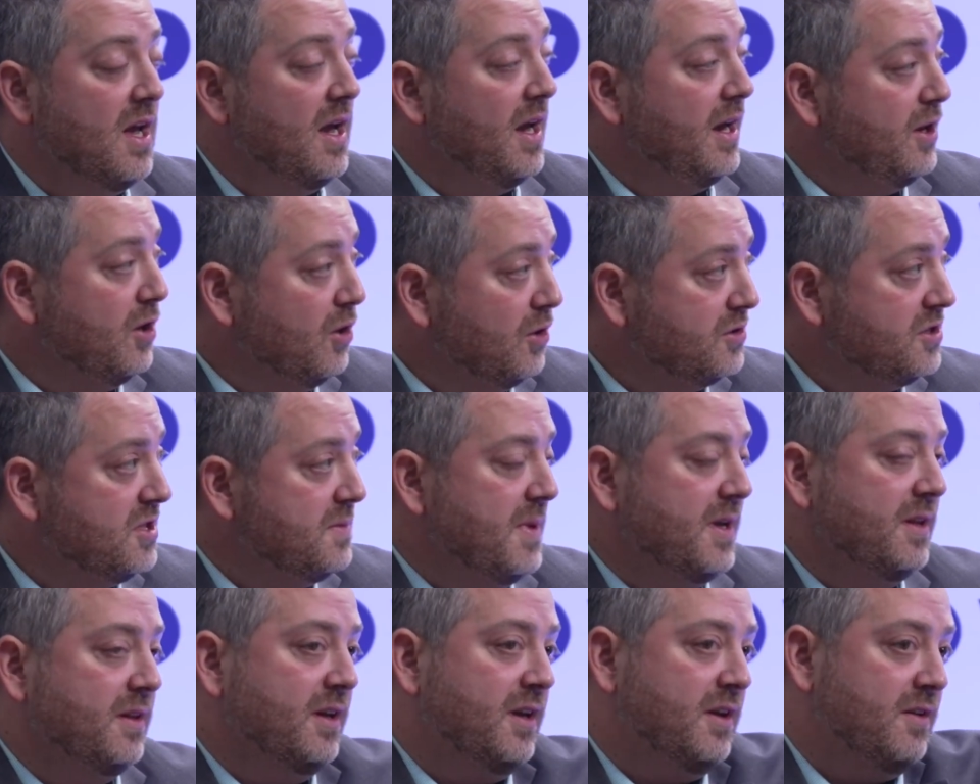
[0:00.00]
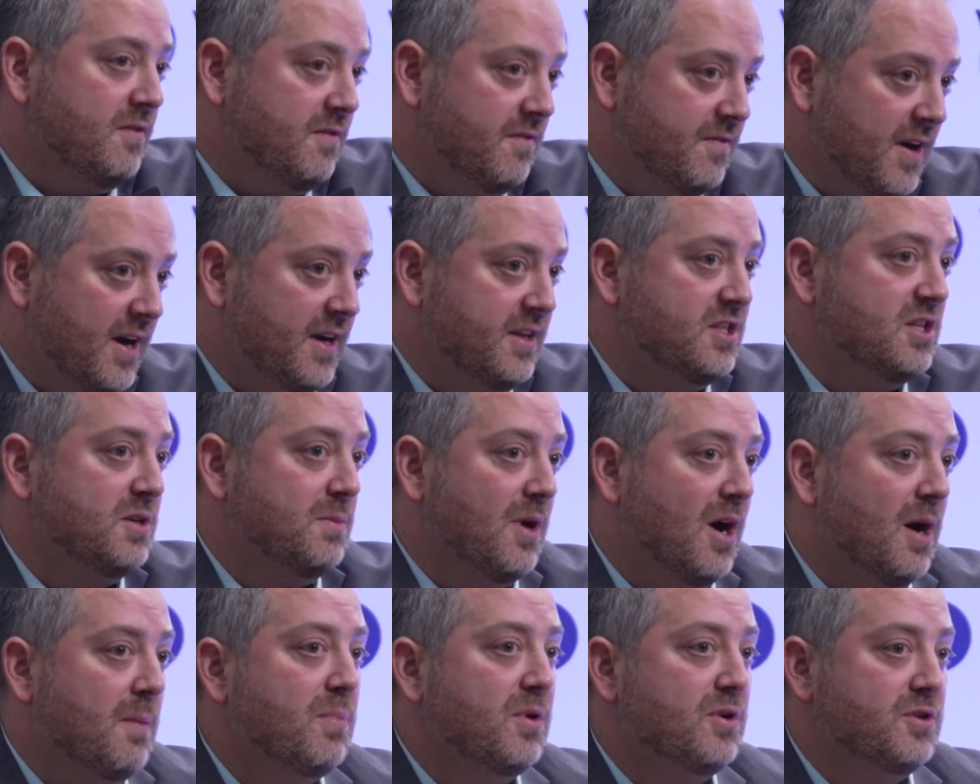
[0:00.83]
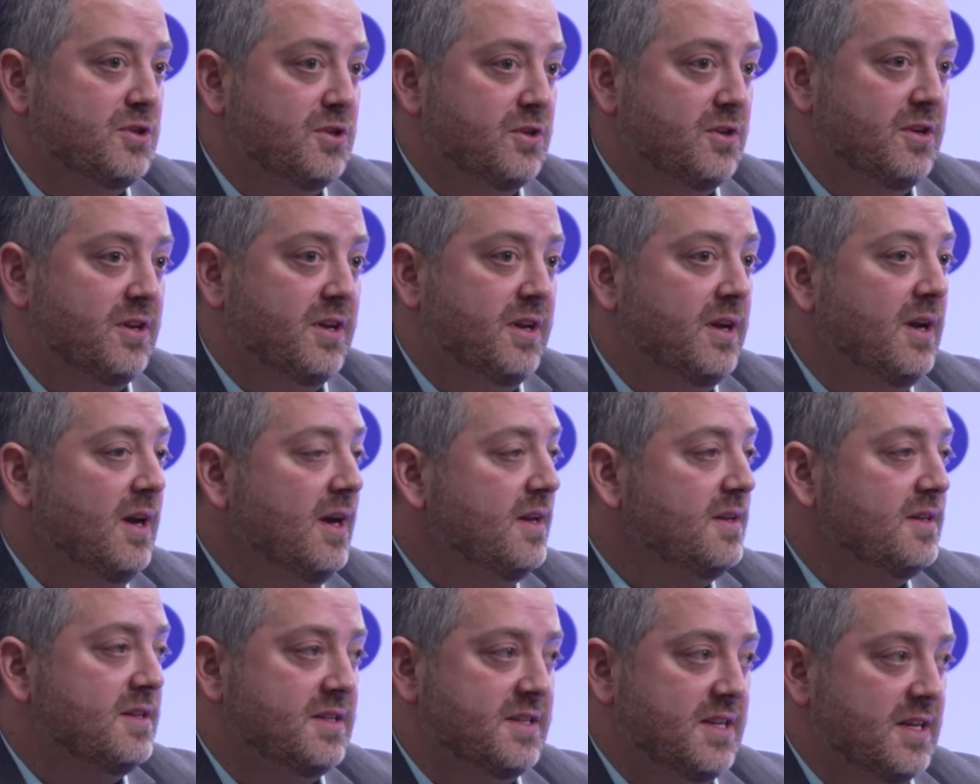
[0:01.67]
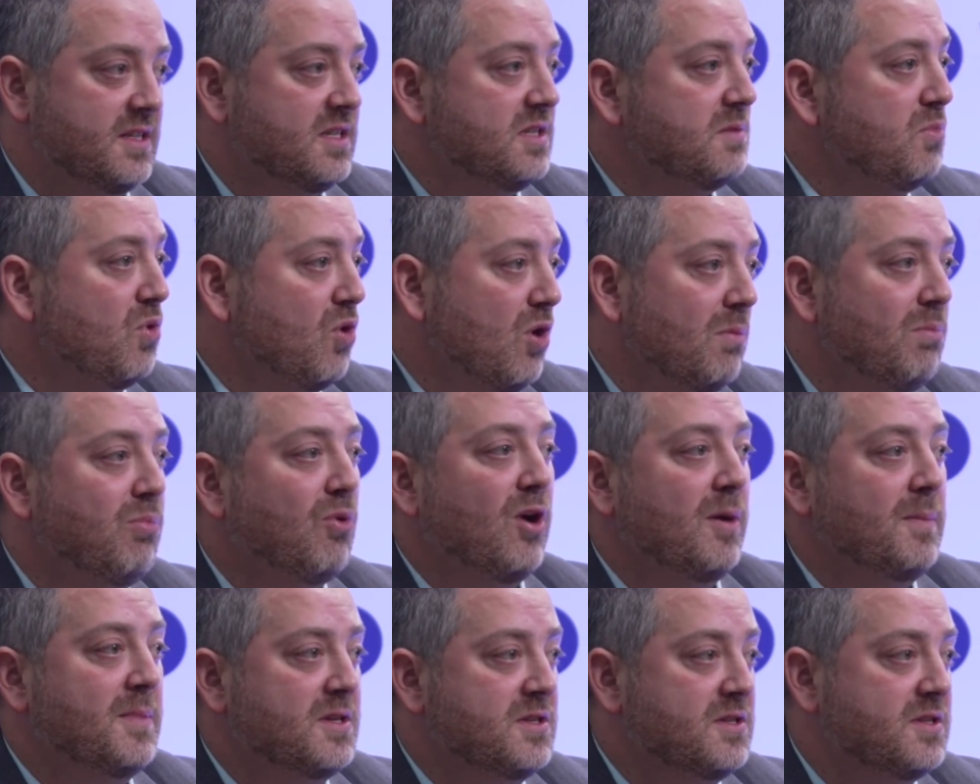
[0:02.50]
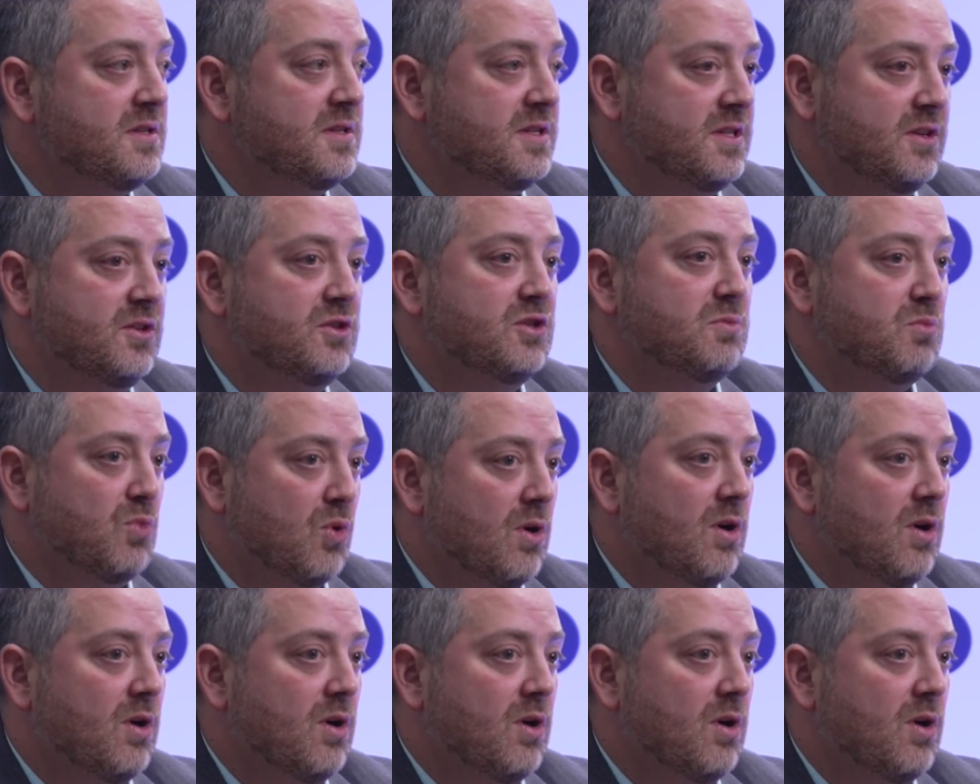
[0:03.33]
and ultimately find some opportunity to set some more appointments and sell some more